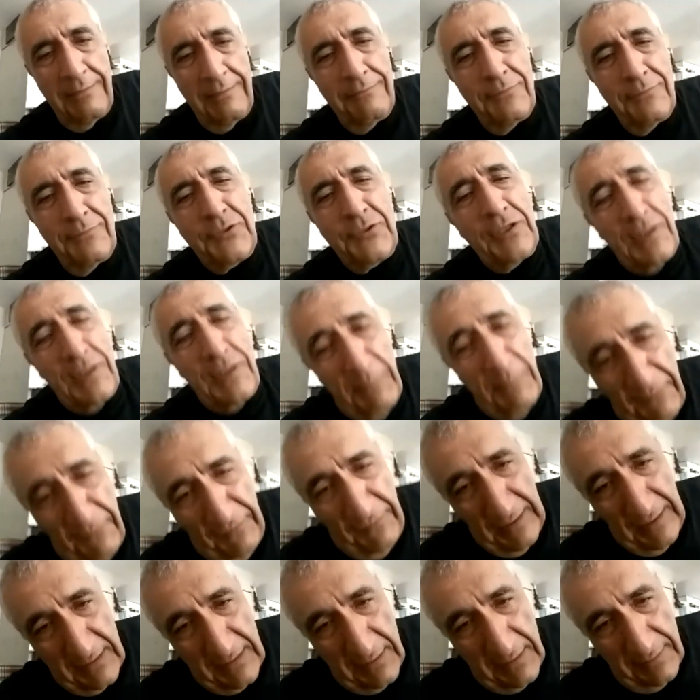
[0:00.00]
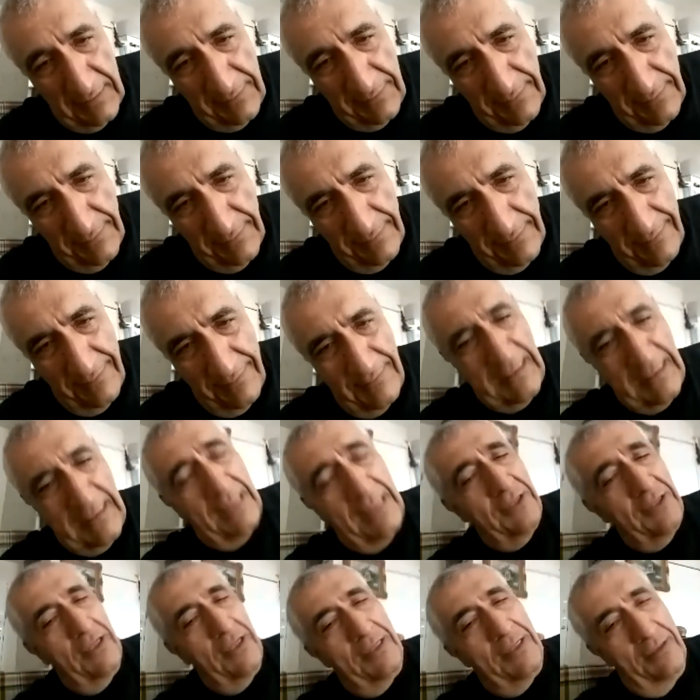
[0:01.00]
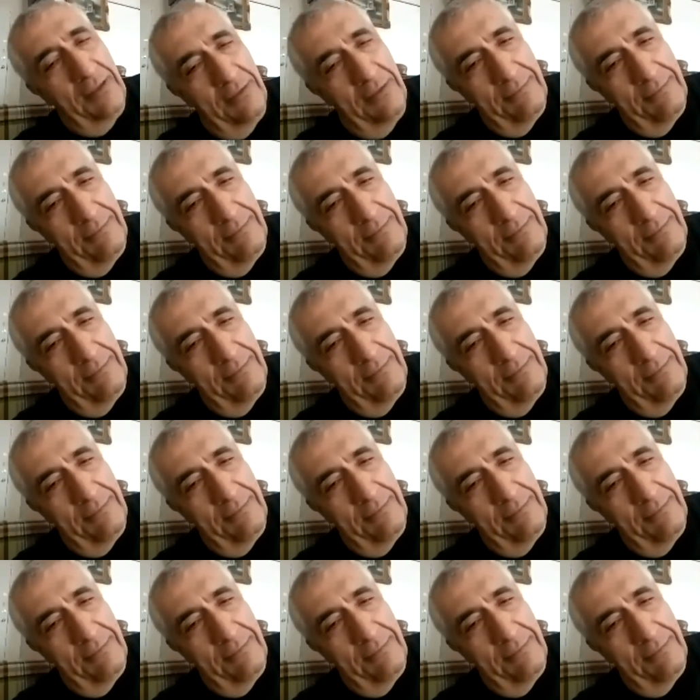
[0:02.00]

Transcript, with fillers: sit on my face. I did.